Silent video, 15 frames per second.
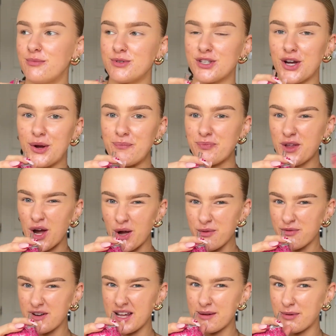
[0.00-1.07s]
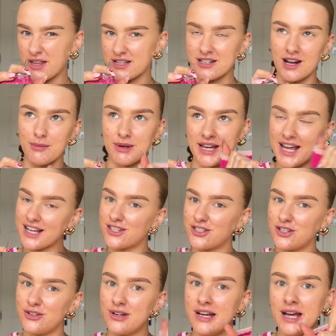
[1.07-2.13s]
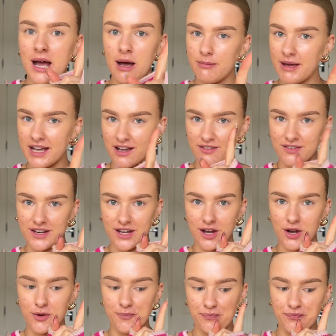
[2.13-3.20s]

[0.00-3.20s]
so hopefully by the time we next do a makeup video,